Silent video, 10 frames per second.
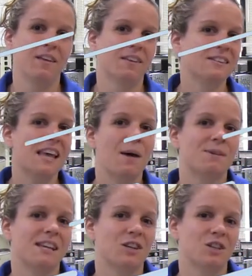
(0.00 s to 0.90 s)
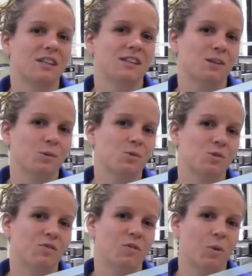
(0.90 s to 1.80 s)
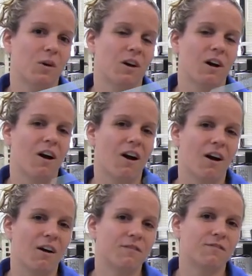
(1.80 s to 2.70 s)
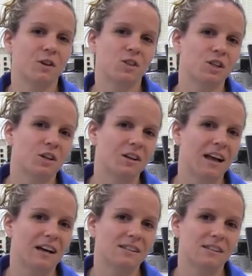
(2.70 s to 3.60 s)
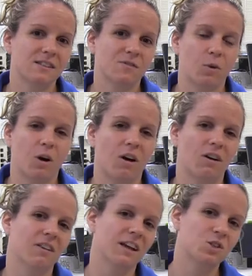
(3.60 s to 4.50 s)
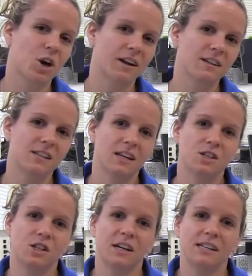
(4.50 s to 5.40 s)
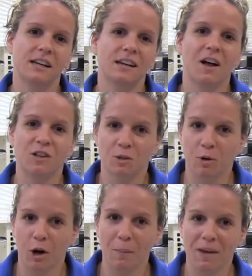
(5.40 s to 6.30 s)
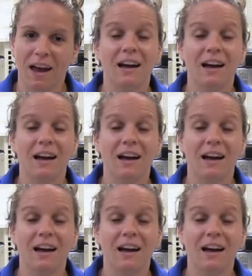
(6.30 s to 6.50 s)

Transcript: This lab is actually used for our first year classes for our electronics engineering technology program,